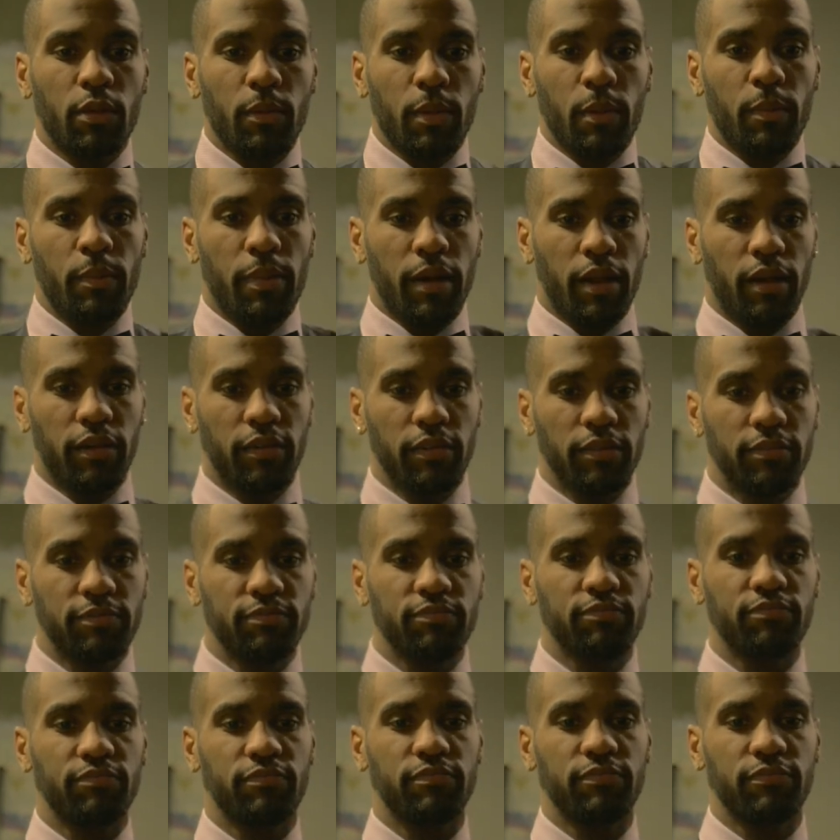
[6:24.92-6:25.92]
bit better
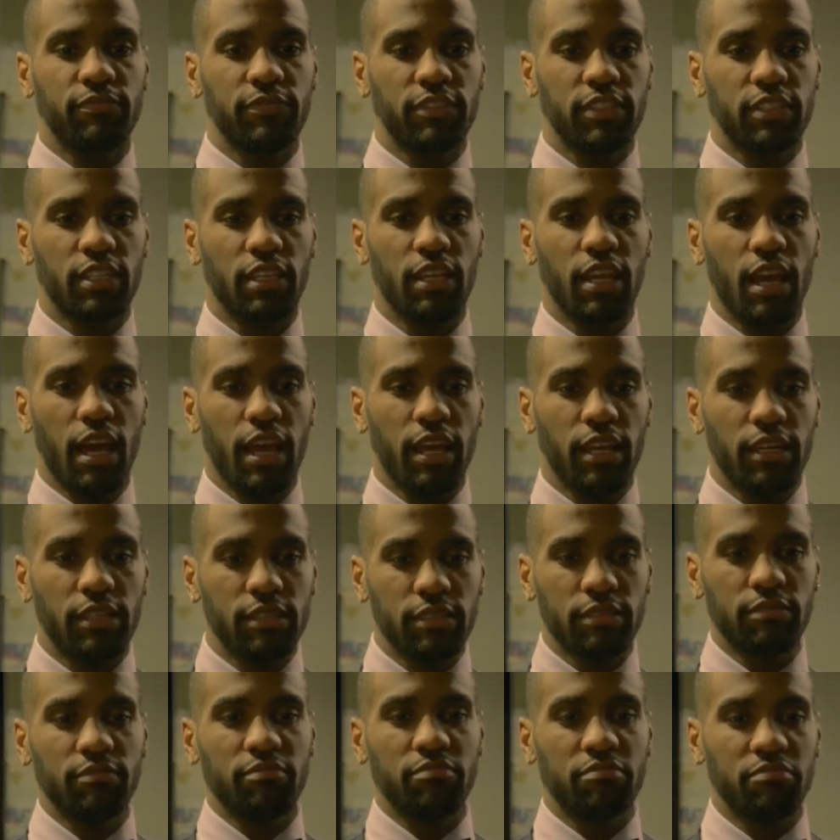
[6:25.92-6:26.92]
tonight.
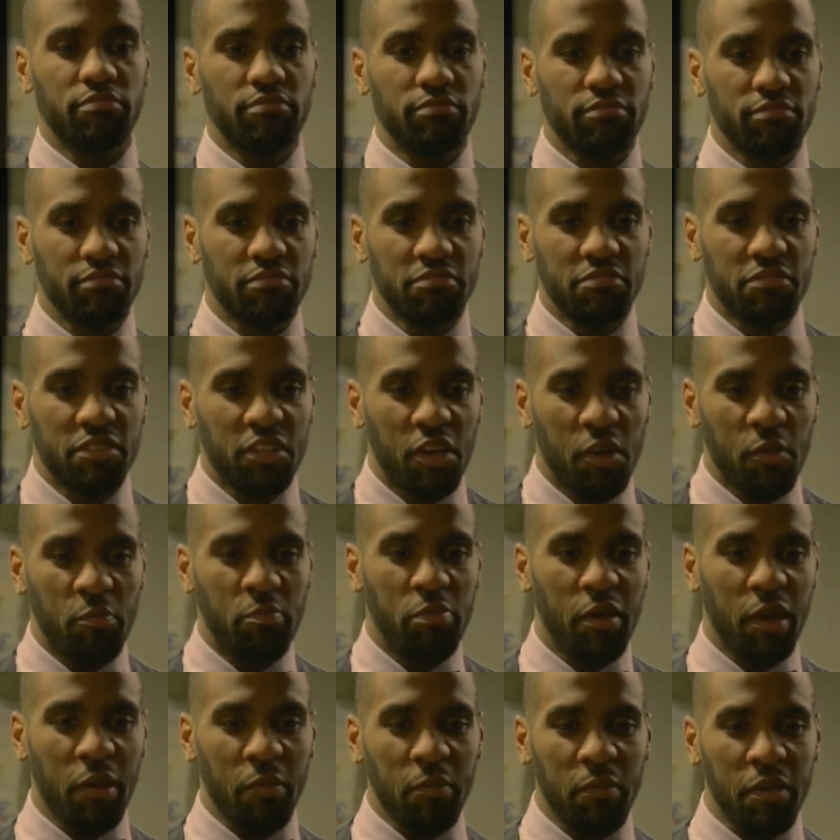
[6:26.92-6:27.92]
Go
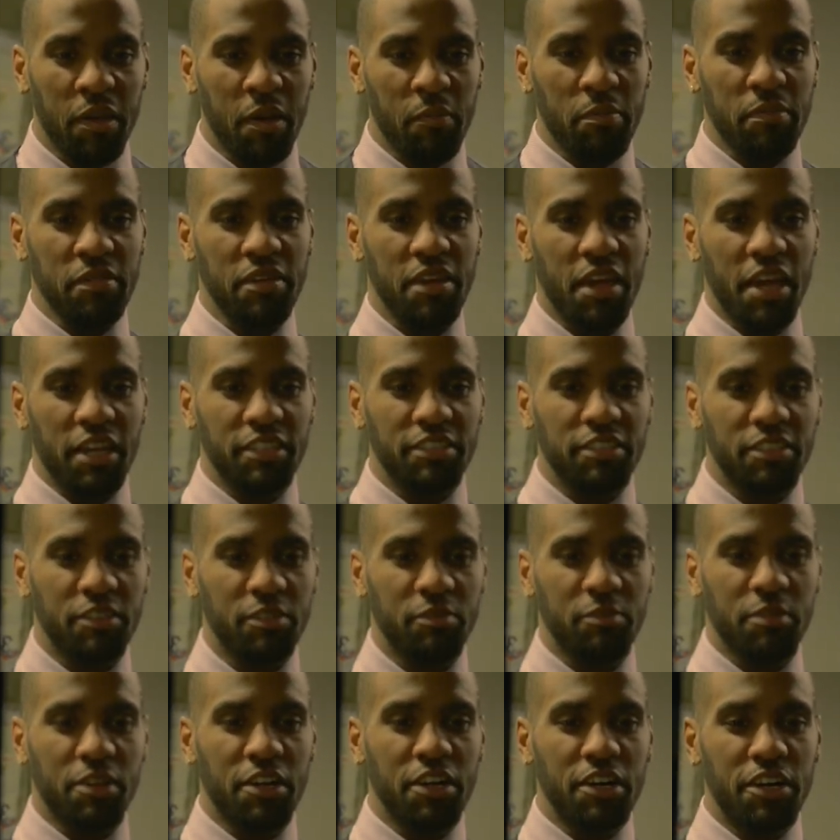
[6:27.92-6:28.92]
pick me up a nice
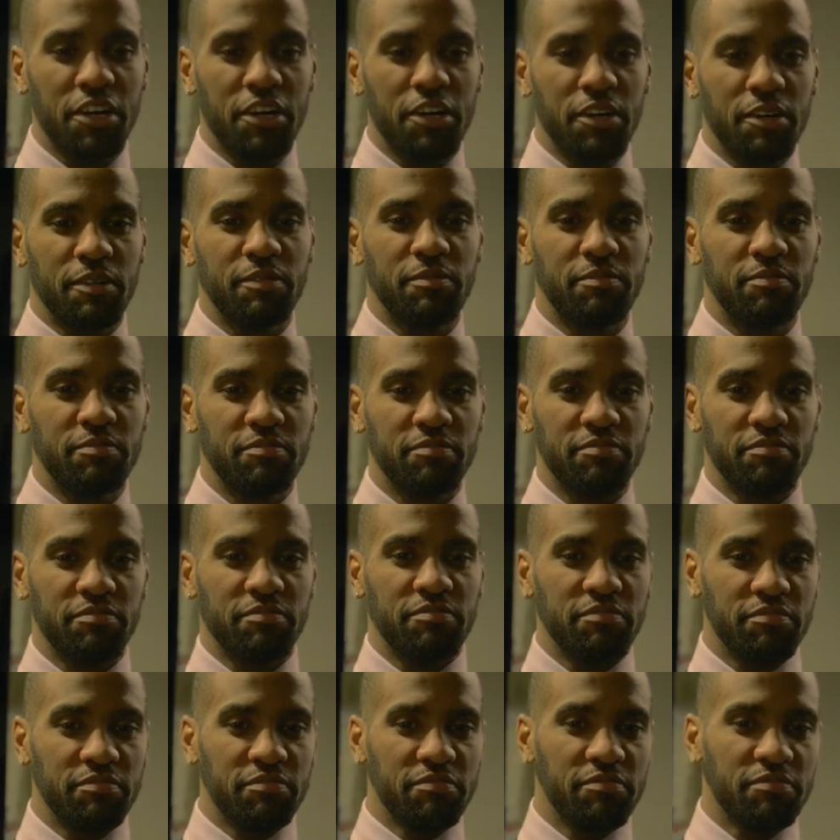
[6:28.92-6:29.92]
little girl.
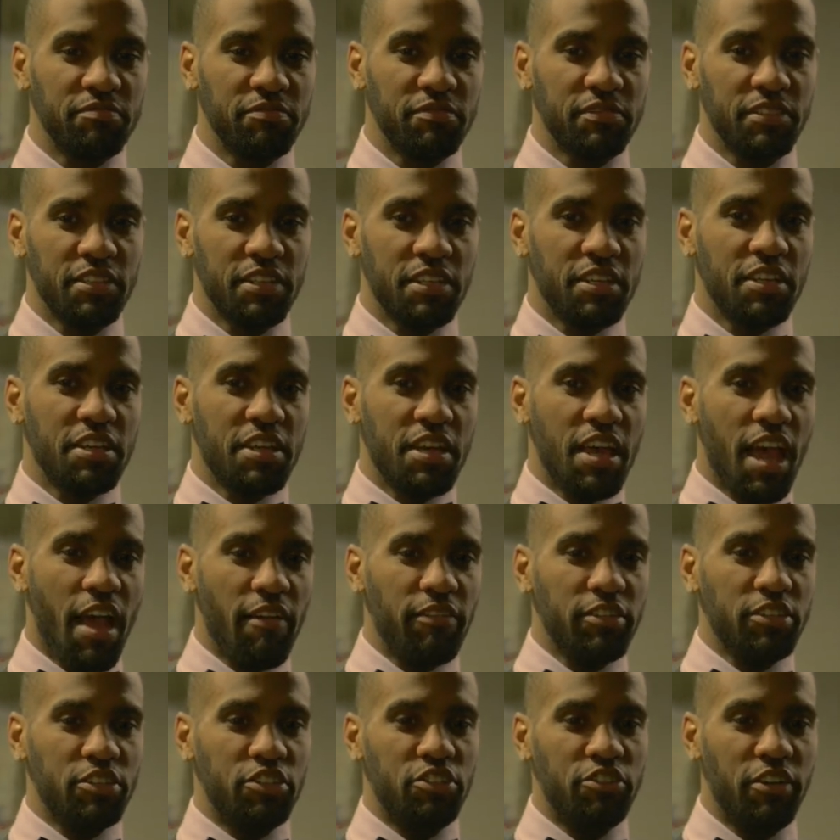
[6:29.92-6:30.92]

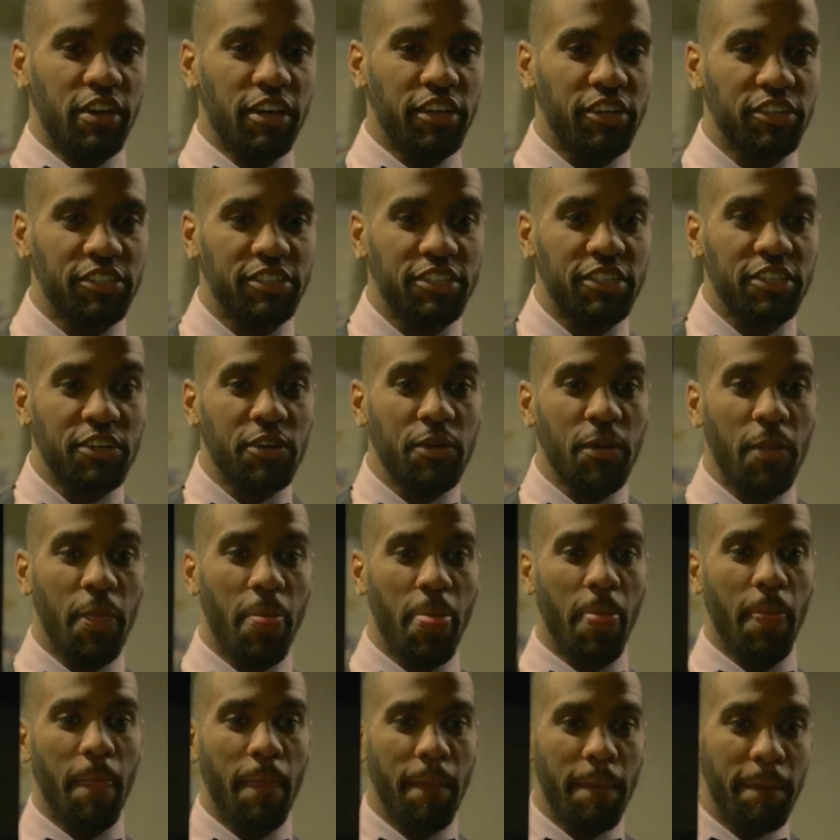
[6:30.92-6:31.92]
Have a drink or two.
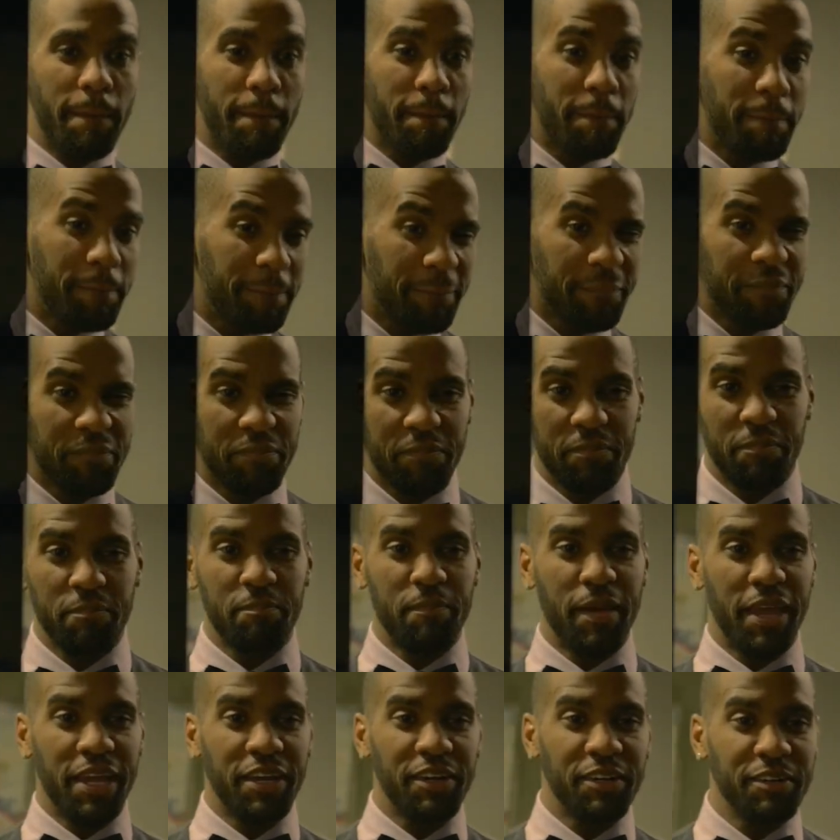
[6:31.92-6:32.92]

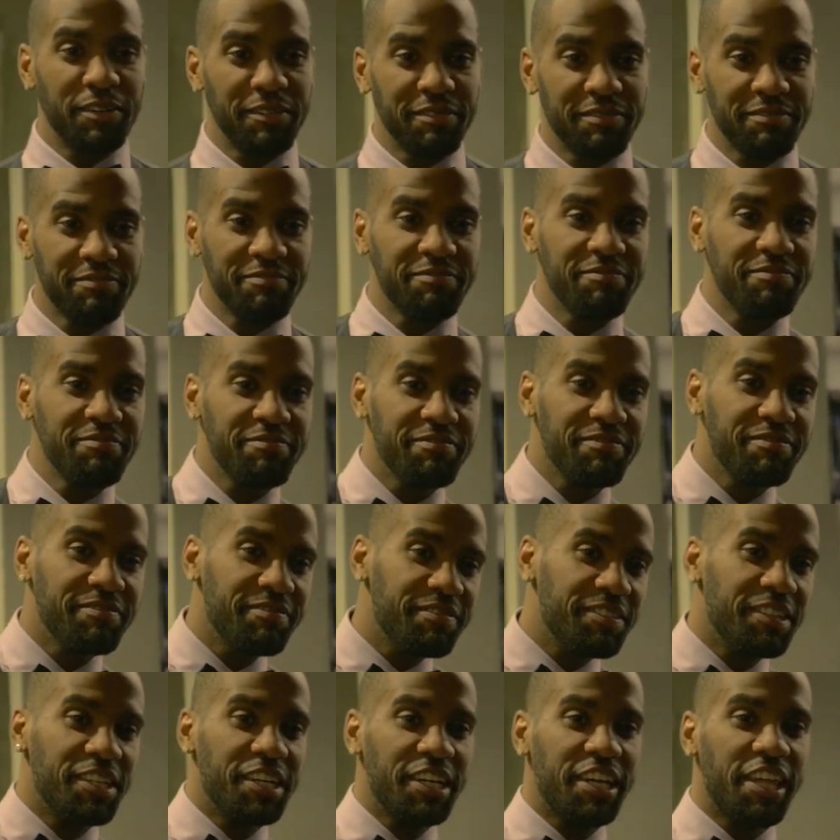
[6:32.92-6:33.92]
Mingle.
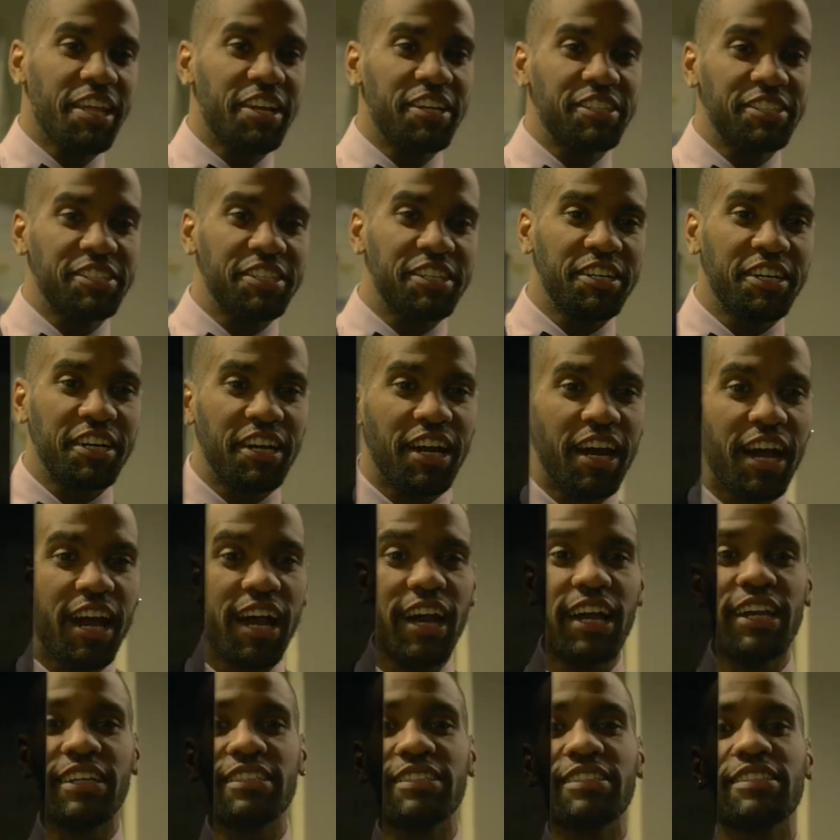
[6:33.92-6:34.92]
Look at into her
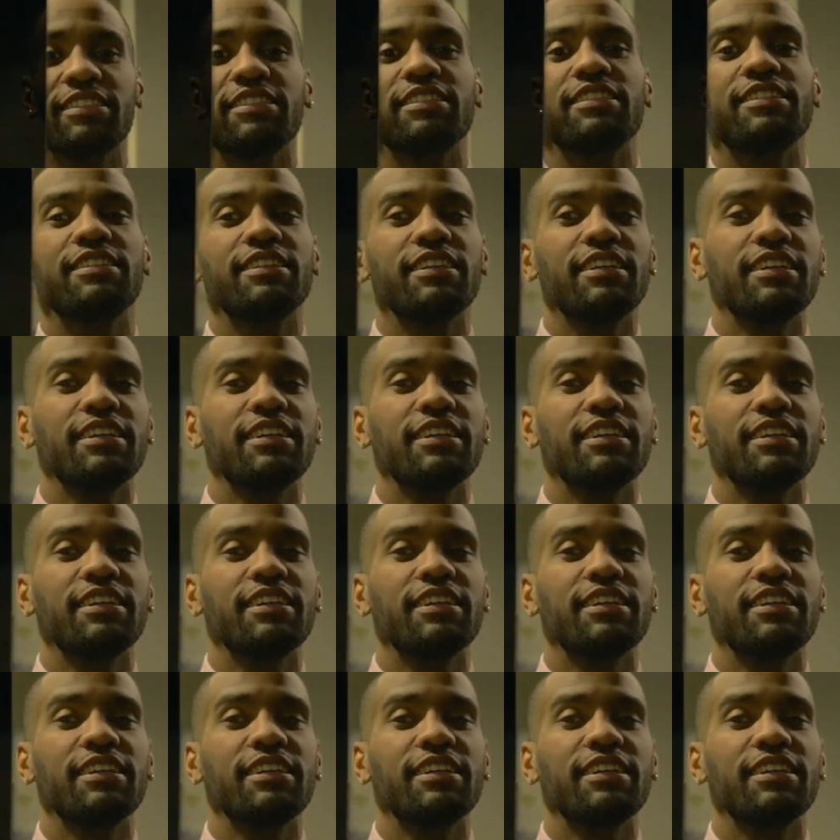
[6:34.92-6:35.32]
eyes.